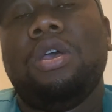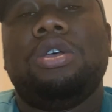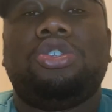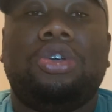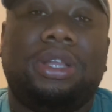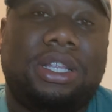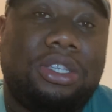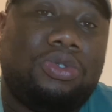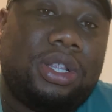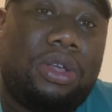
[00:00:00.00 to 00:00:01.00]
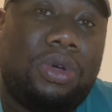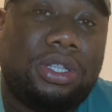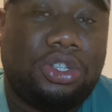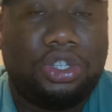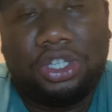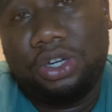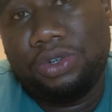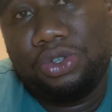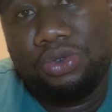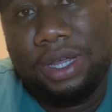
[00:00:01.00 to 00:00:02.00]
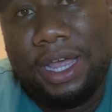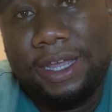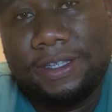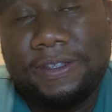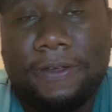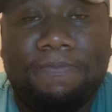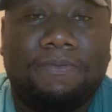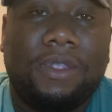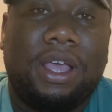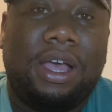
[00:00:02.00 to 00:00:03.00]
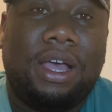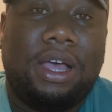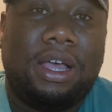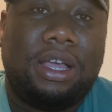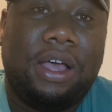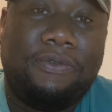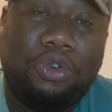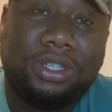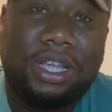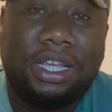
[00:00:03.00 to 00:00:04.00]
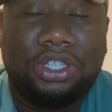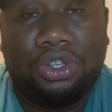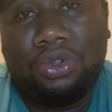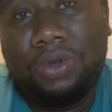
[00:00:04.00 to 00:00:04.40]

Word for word: So that is what I wanted to share with you guys. Of course, guys, you know